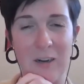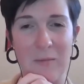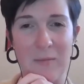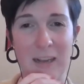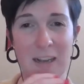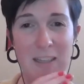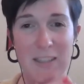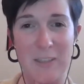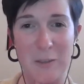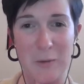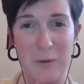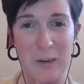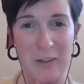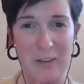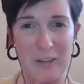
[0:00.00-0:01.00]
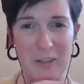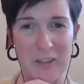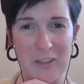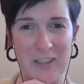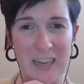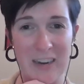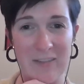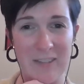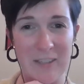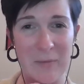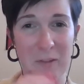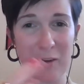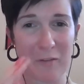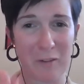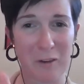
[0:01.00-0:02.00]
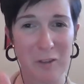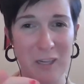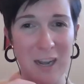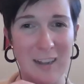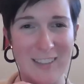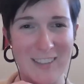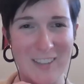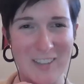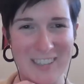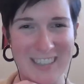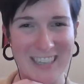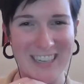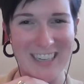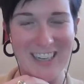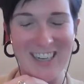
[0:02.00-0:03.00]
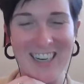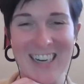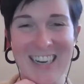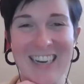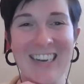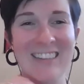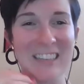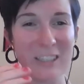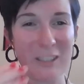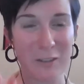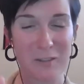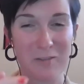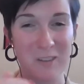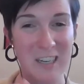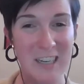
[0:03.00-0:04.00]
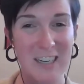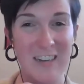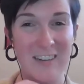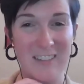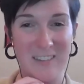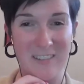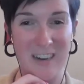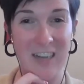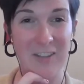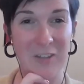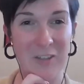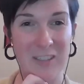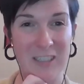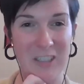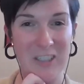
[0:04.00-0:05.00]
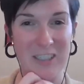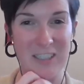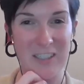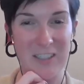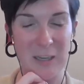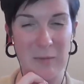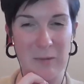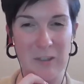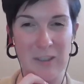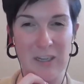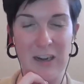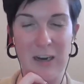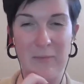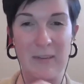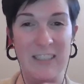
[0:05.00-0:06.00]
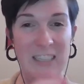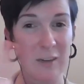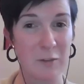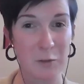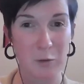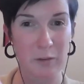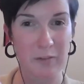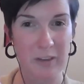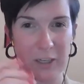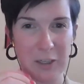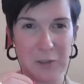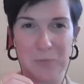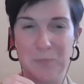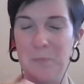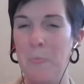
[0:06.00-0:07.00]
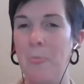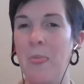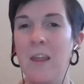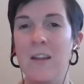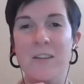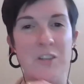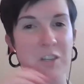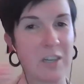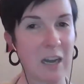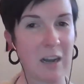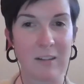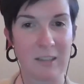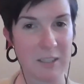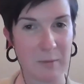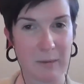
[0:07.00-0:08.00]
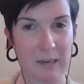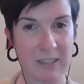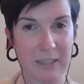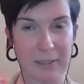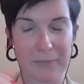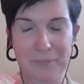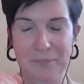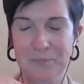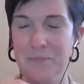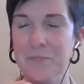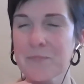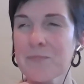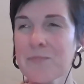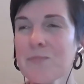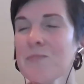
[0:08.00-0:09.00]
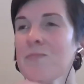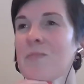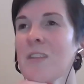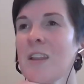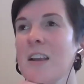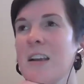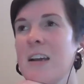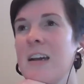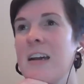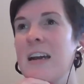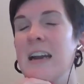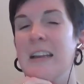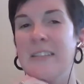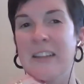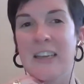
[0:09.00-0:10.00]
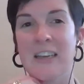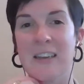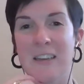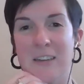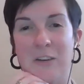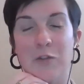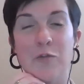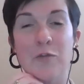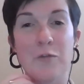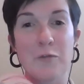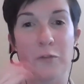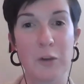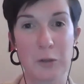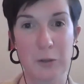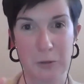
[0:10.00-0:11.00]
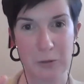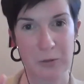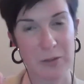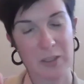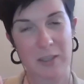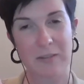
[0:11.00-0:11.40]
as do others. They have some of their first concerts there. They do a free concert series in the summertime. It's outdoor venue. Shell is amazing. And then food,